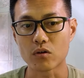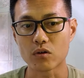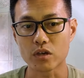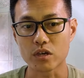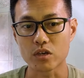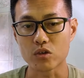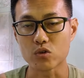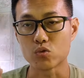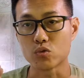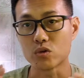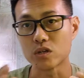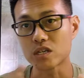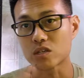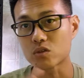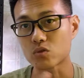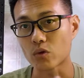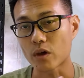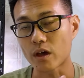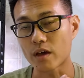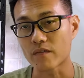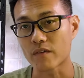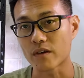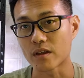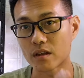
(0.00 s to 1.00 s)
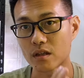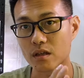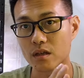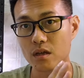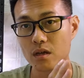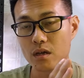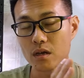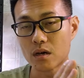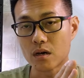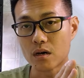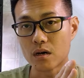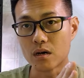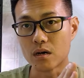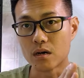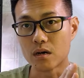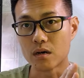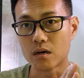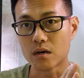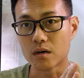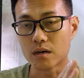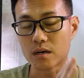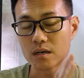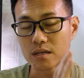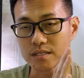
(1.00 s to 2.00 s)
okay, you need to have
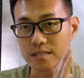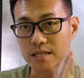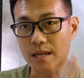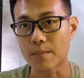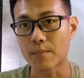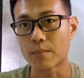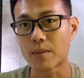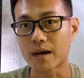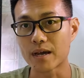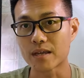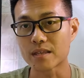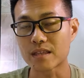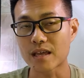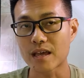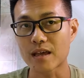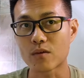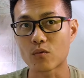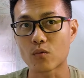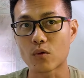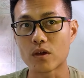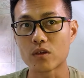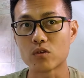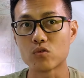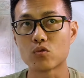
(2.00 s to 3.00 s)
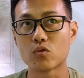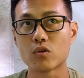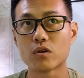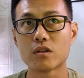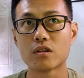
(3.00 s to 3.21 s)
a standby tank where you